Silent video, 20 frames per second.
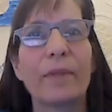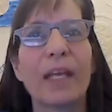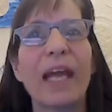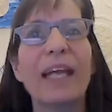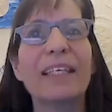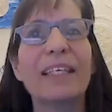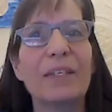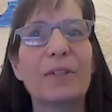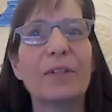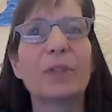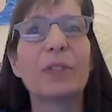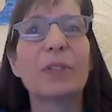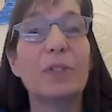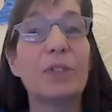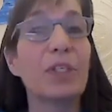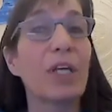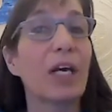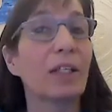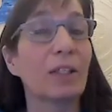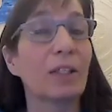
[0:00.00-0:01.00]
And either you
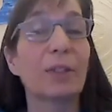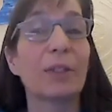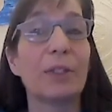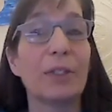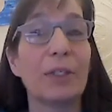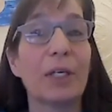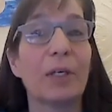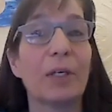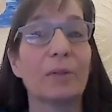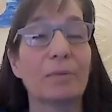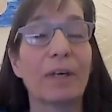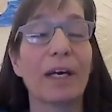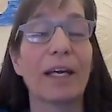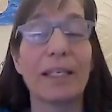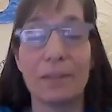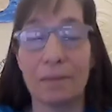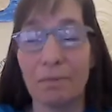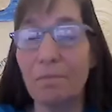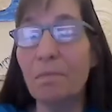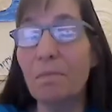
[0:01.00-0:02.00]
gel or you don't,
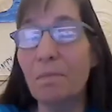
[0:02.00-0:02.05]
right?